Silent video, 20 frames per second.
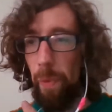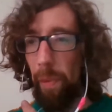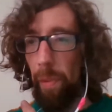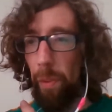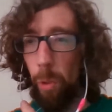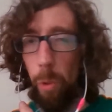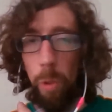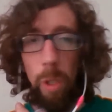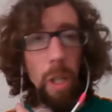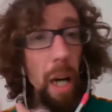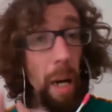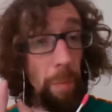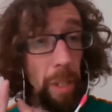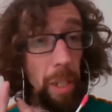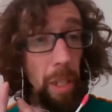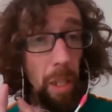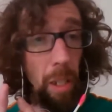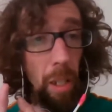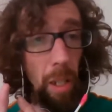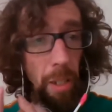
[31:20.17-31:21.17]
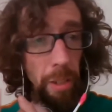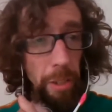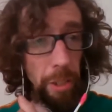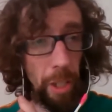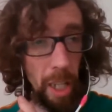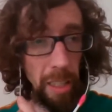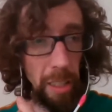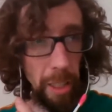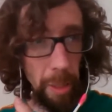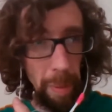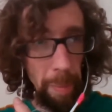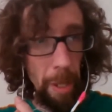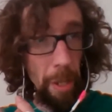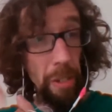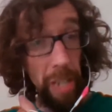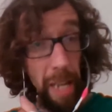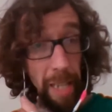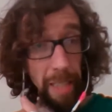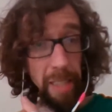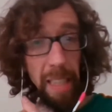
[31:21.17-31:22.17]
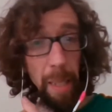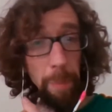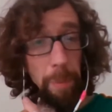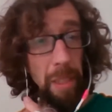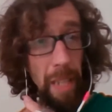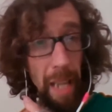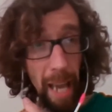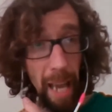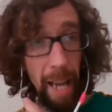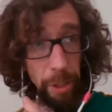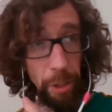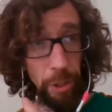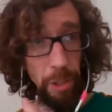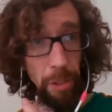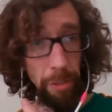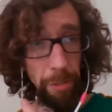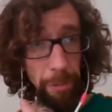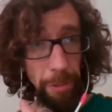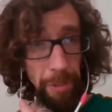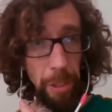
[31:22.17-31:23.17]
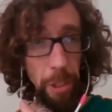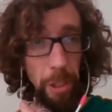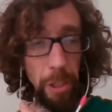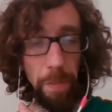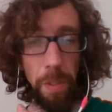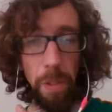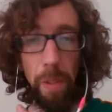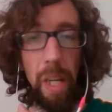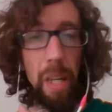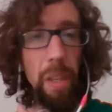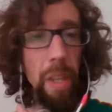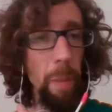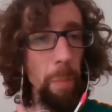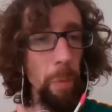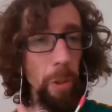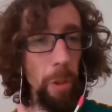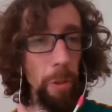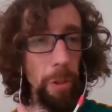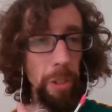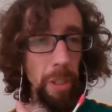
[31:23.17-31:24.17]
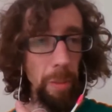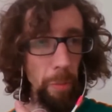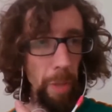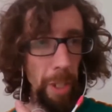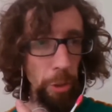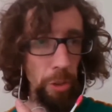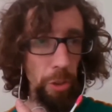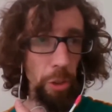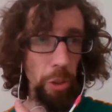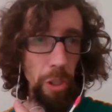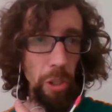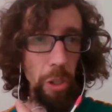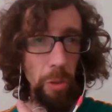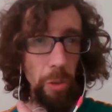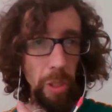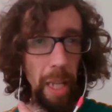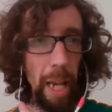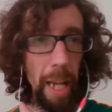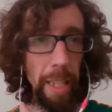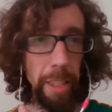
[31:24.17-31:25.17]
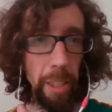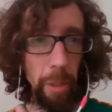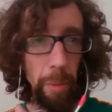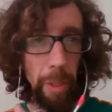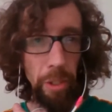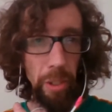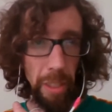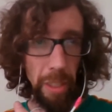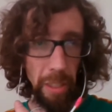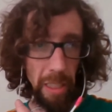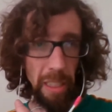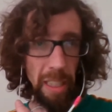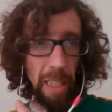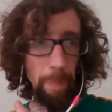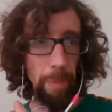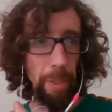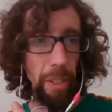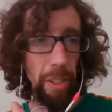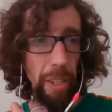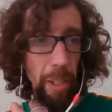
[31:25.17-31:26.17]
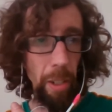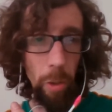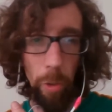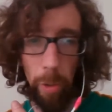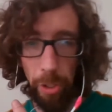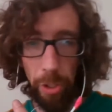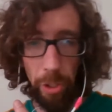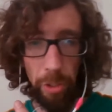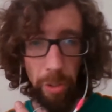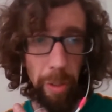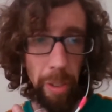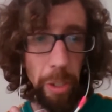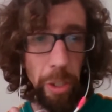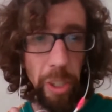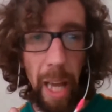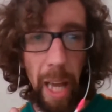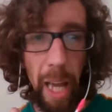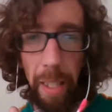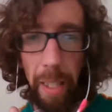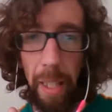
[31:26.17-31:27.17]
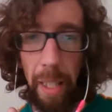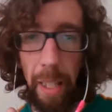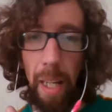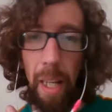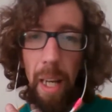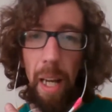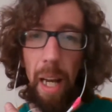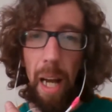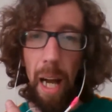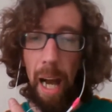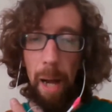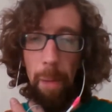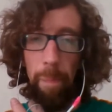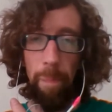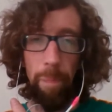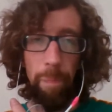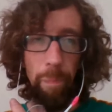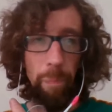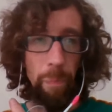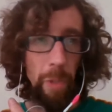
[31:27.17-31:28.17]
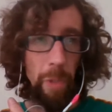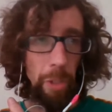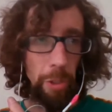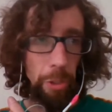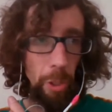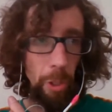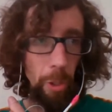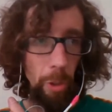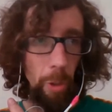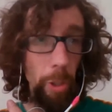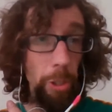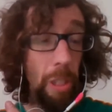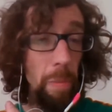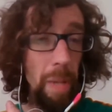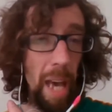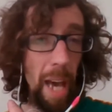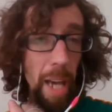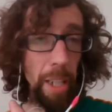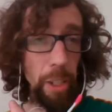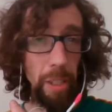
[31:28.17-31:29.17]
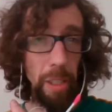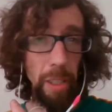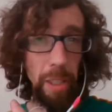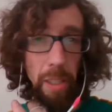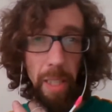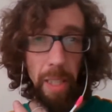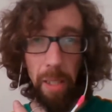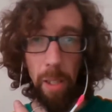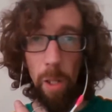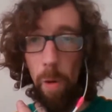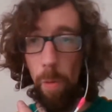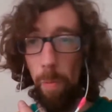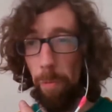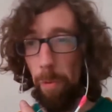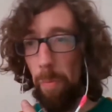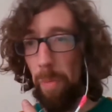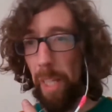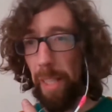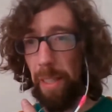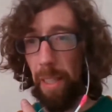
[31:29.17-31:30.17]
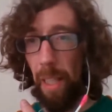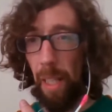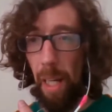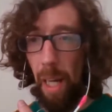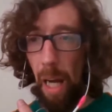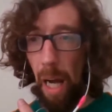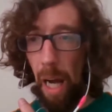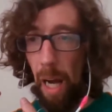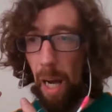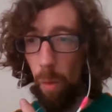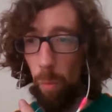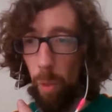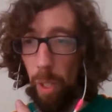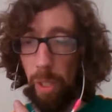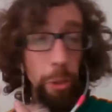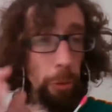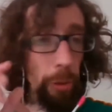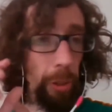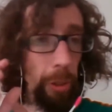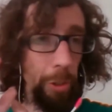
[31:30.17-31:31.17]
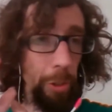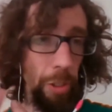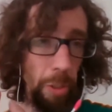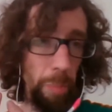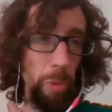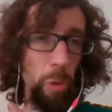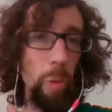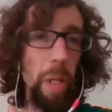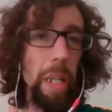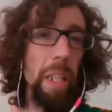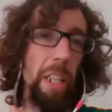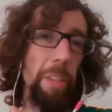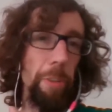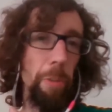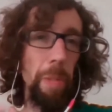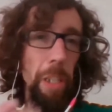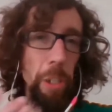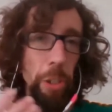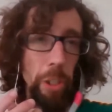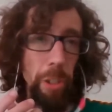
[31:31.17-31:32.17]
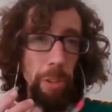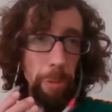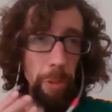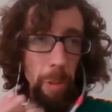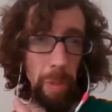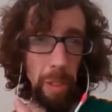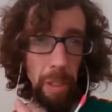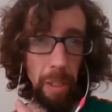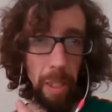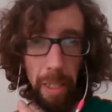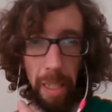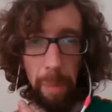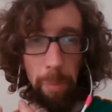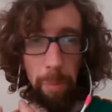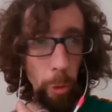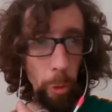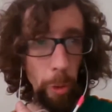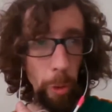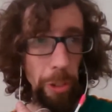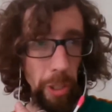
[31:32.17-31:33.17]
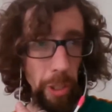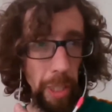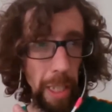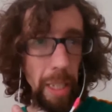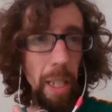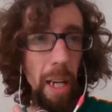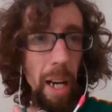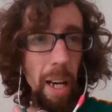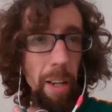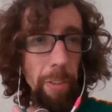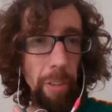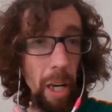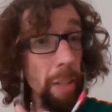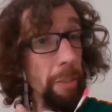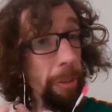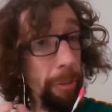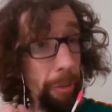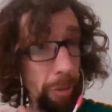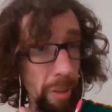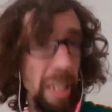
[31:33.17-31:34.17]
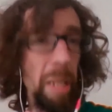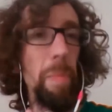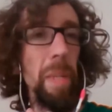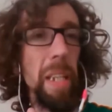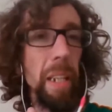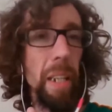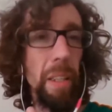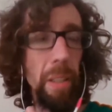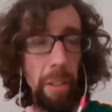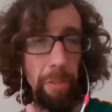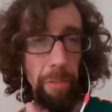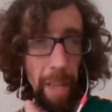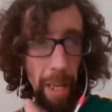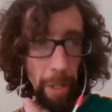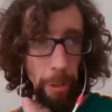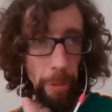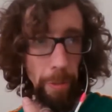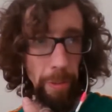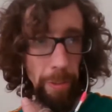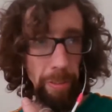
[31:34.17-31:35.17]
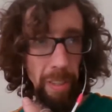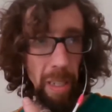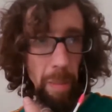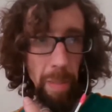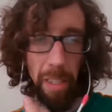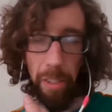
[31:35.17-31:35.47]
Cool. I'm going to talk a little bit about next steps in action for each of you, and then we'll go to some questions. You can use the ask question. I see a couple in there, or just throw it in the chat. So some actions to take home from this. So there's some great information from a guy named George Lakoff on framing and the value of framing.